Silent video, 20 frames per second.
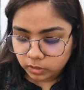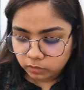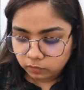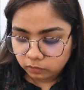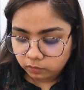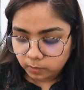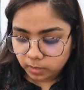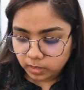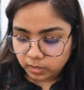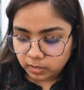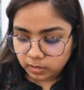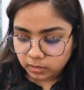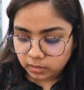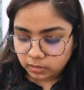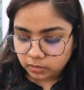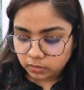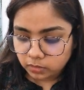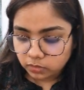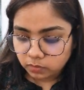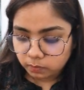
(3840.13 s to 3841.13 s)
of
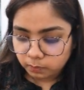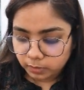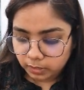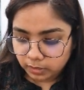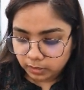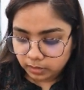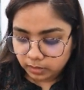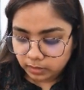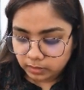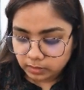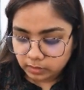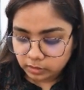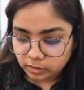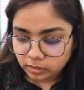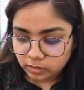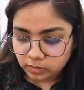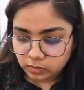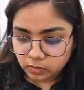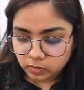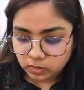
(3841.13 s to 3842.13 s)
particle P is
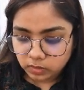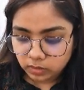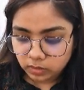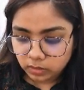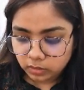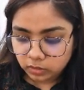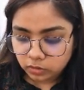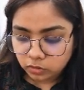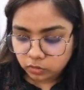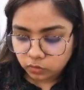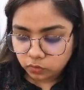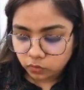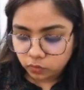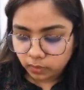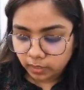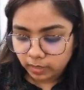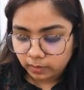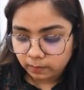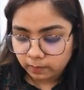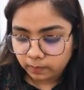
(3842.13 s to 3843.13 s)
just
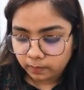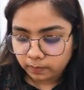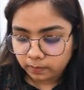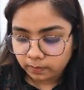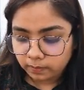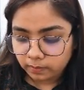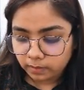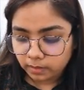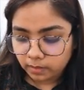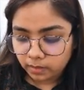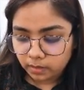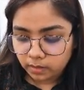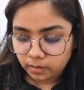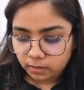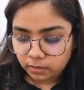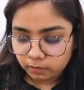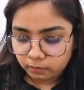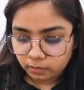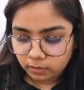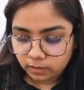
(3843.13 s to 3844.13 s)
2m.
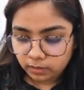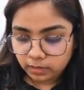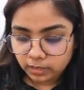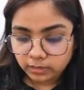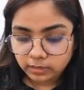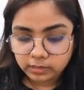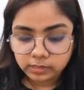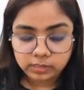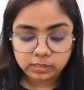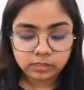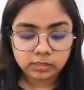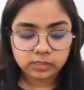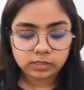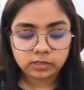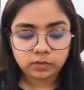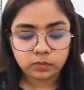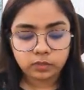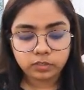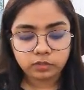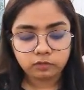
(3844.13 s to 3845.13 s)
That is just
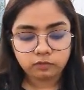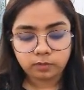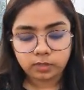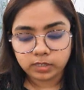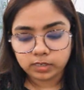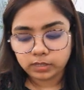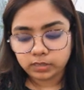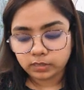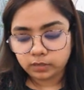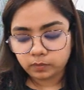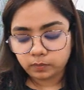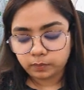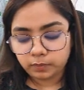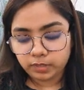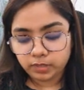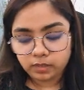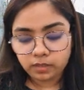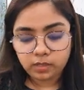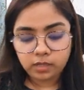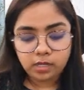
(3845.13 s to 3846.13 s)
the weight of particle
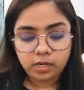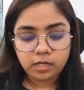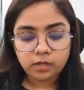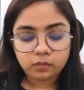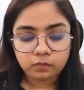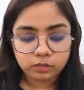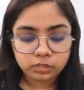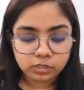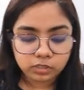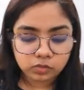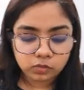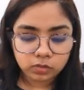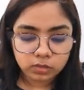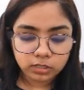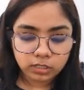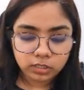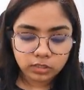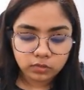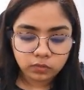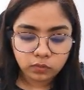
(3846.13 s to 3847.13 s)
P, which is
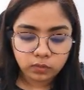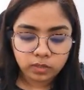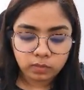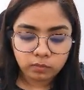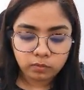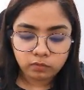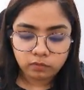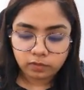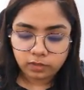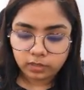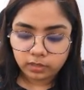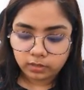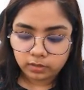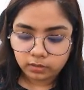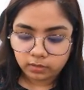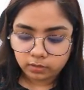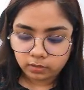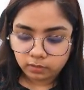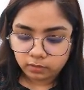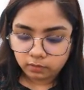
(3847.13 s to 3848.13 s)
only 2m over here,
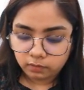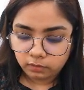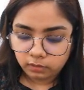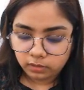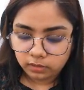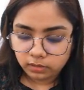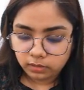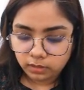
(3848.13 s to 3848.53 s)
right?